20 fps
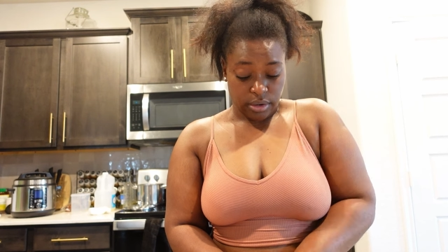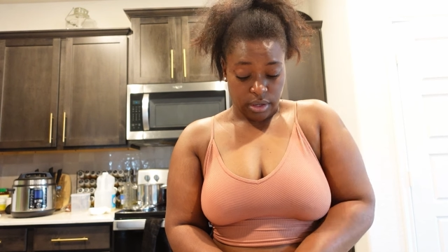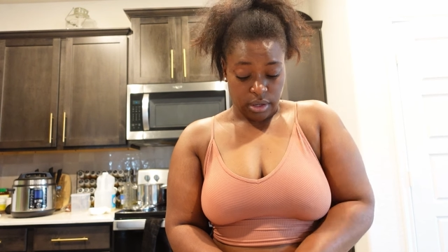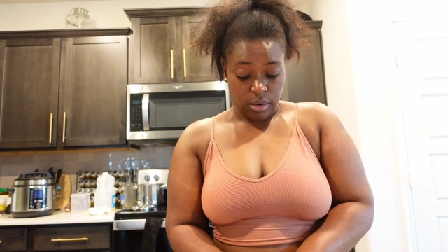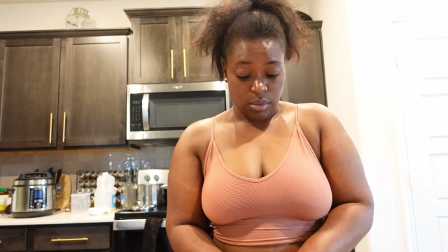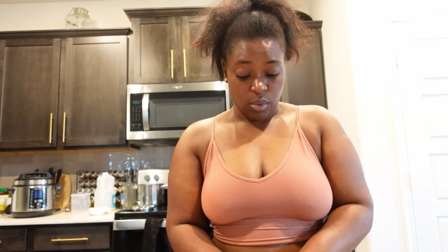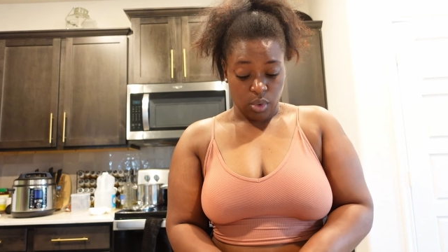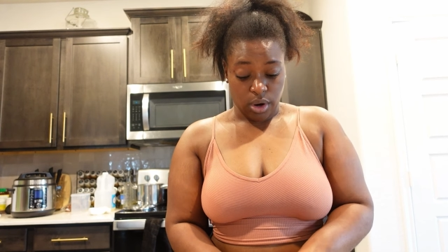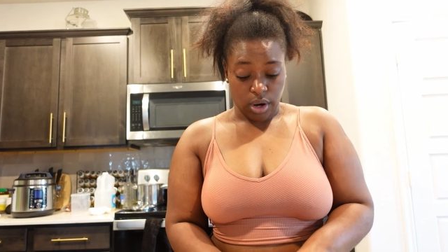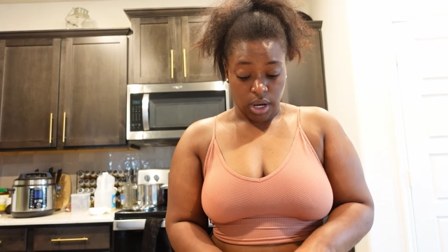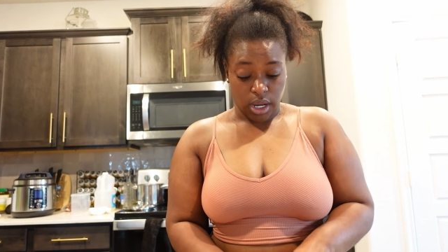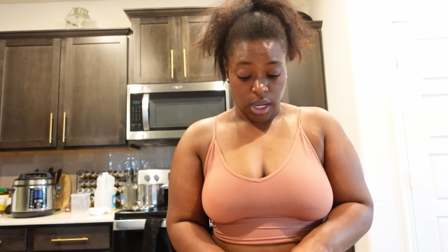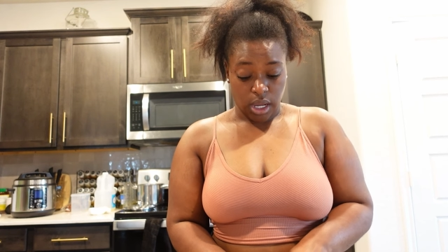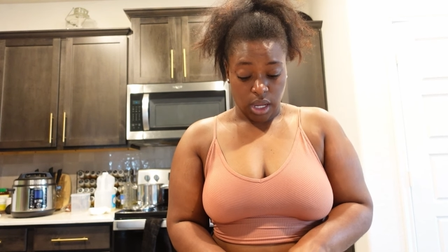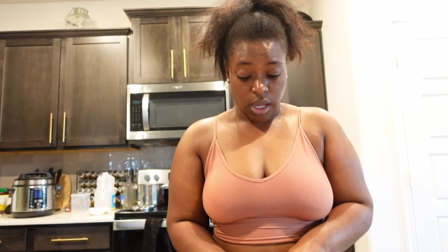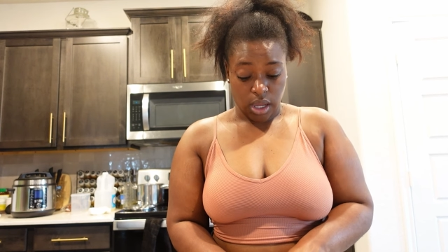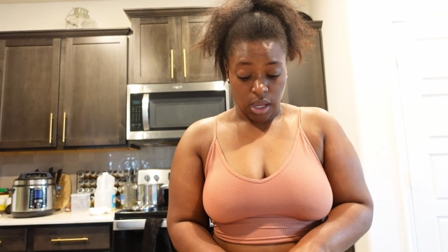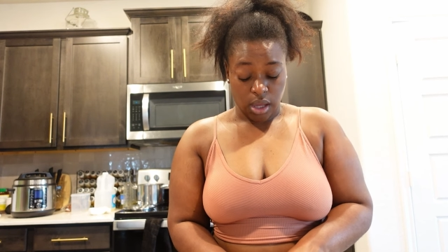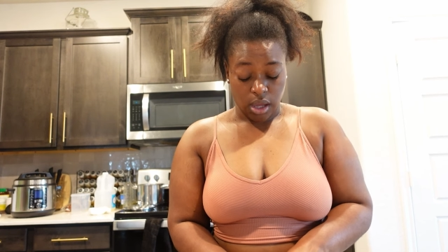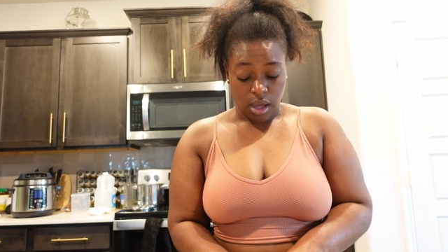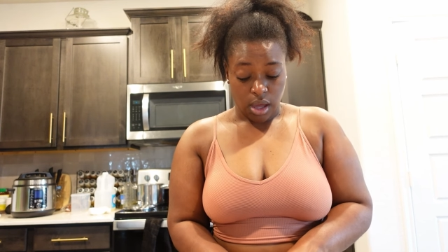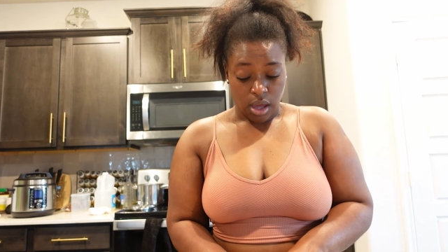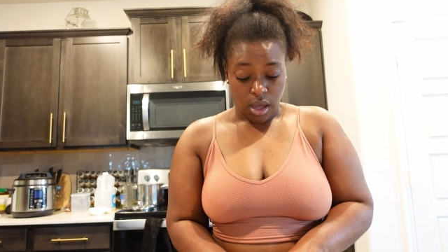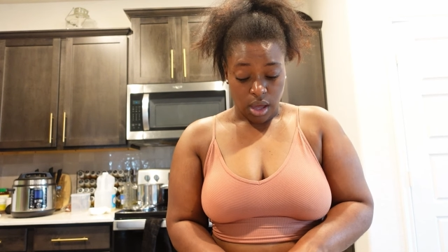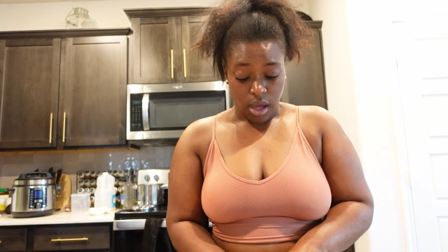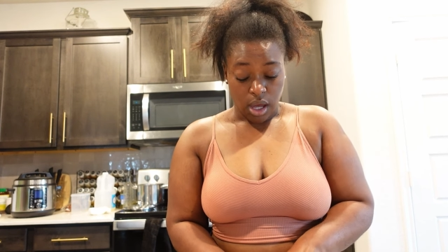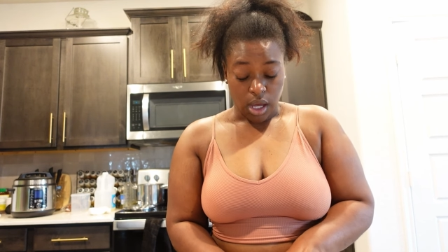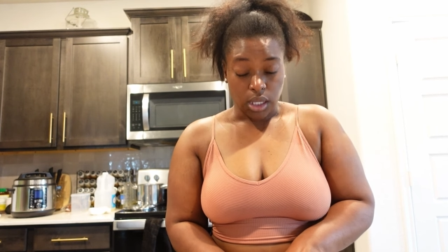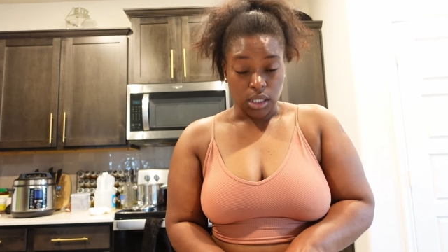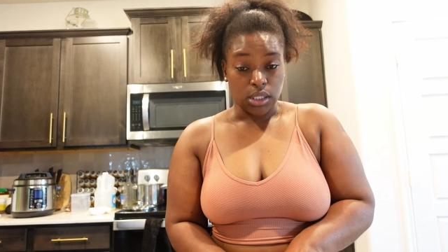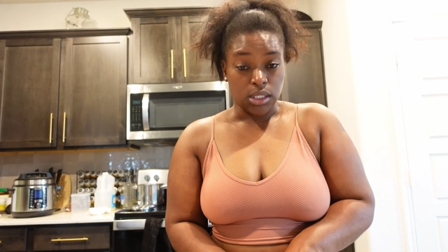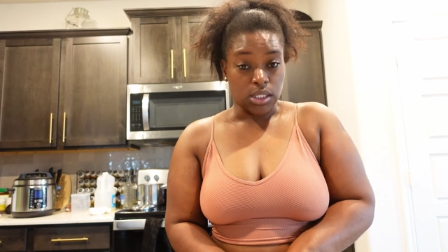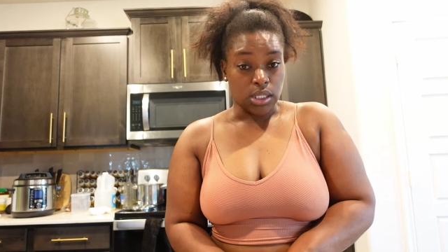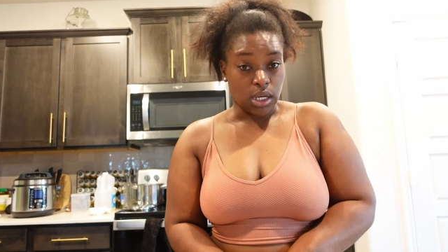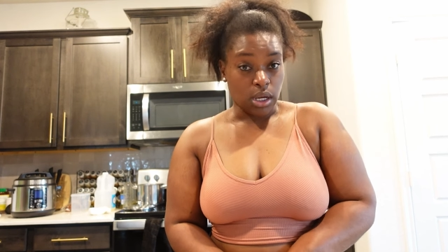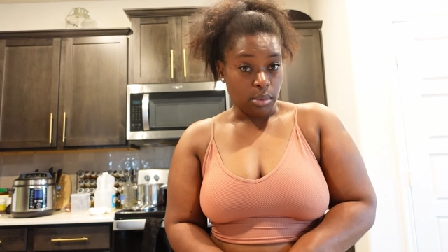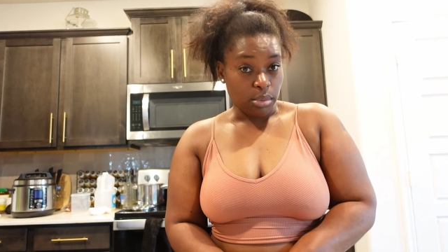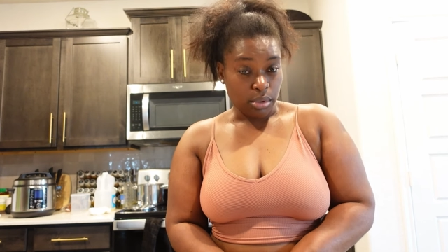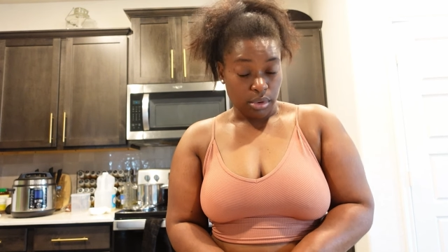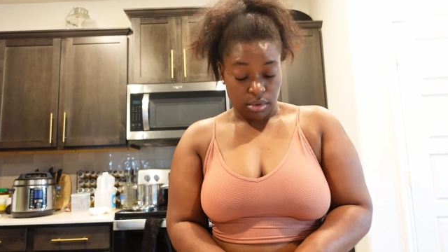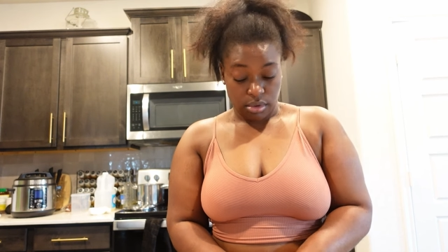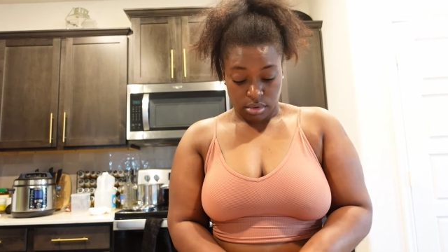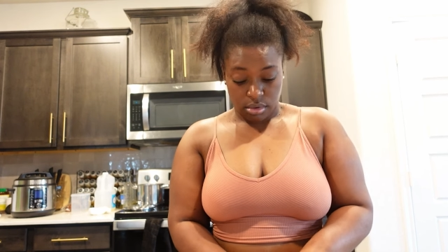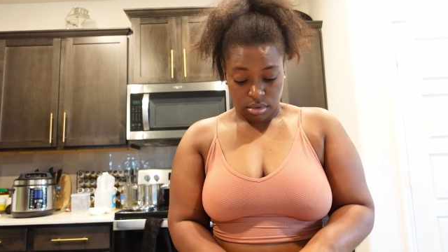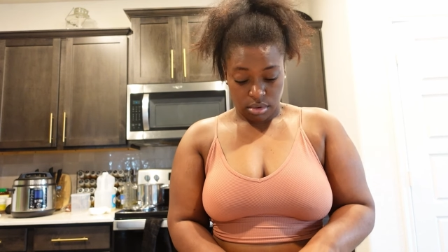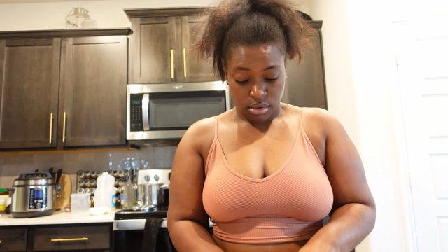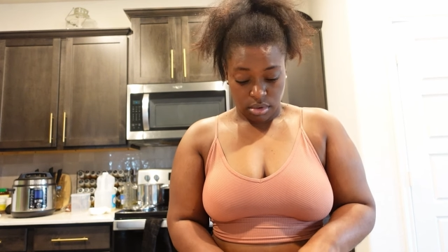I'm working a double.